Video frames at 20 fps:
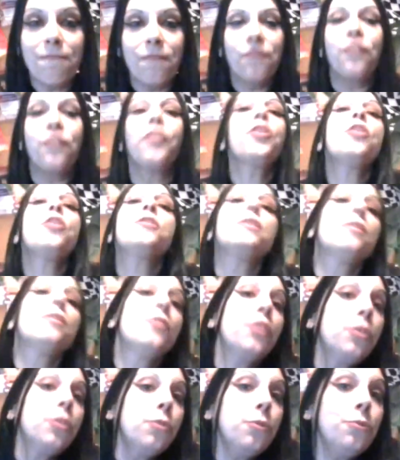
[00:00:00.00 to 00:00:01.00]
for those of
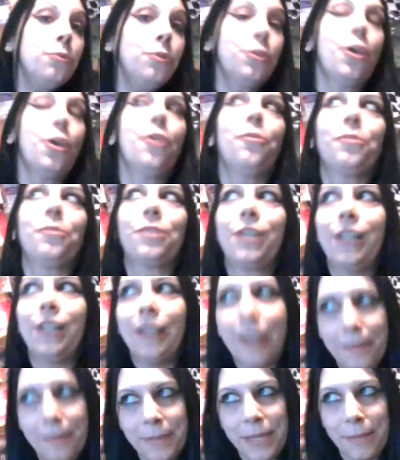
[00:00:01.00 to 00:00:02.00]
you who don't
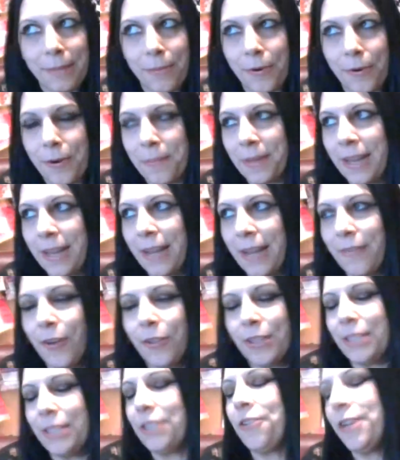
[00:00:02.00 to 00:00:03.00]
club anymore but have all
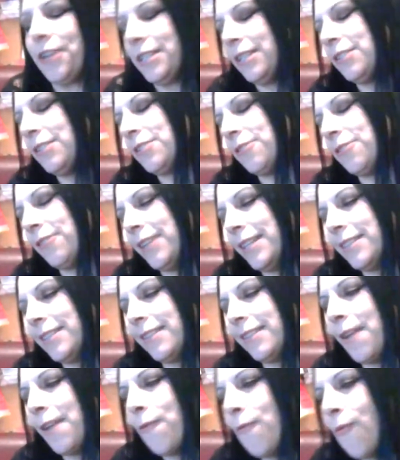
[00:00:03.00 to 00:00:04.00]
these crazy stories,
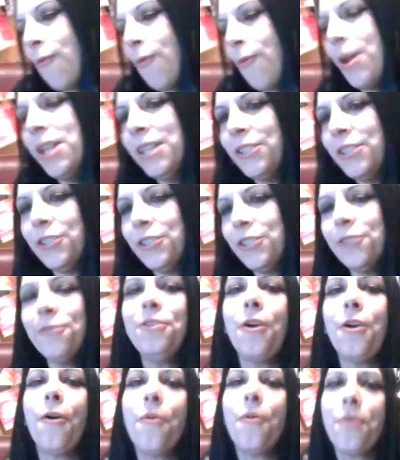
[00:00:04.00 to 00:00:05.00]
like when do you
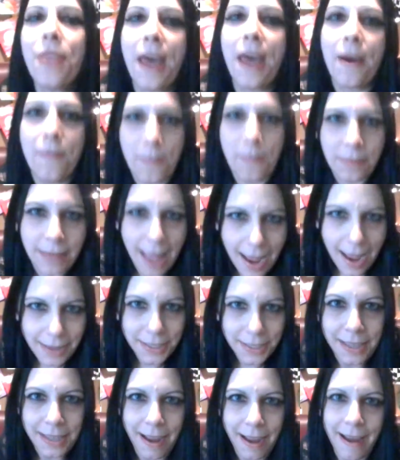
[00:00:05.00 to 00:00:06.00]
know that
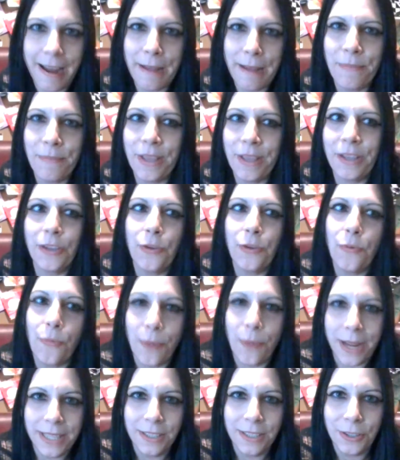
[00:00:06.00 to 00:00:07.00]
last time that you
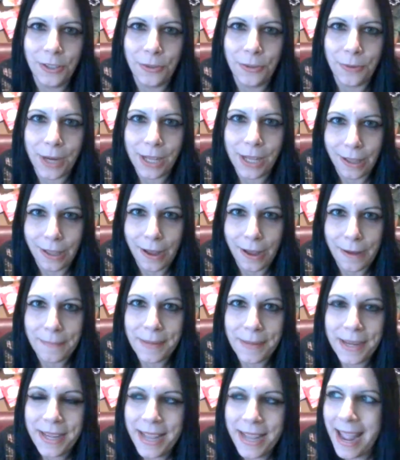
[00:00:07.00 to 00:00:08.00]
went to a club
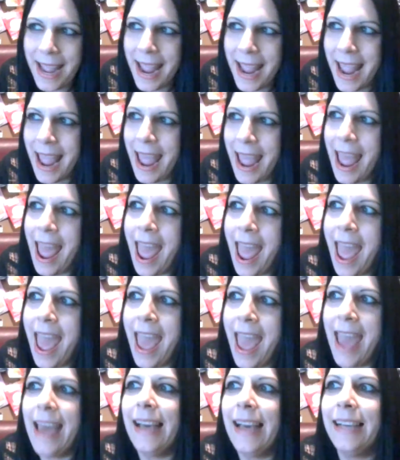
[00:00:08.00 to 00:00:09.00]

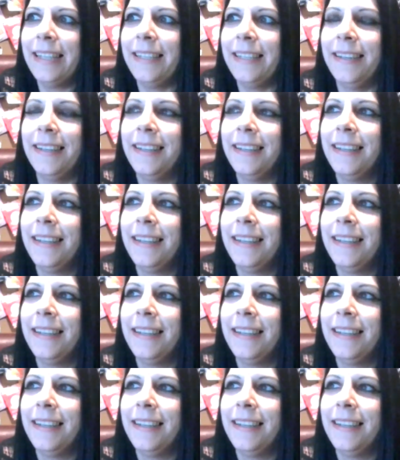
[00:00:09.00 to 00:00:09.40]
and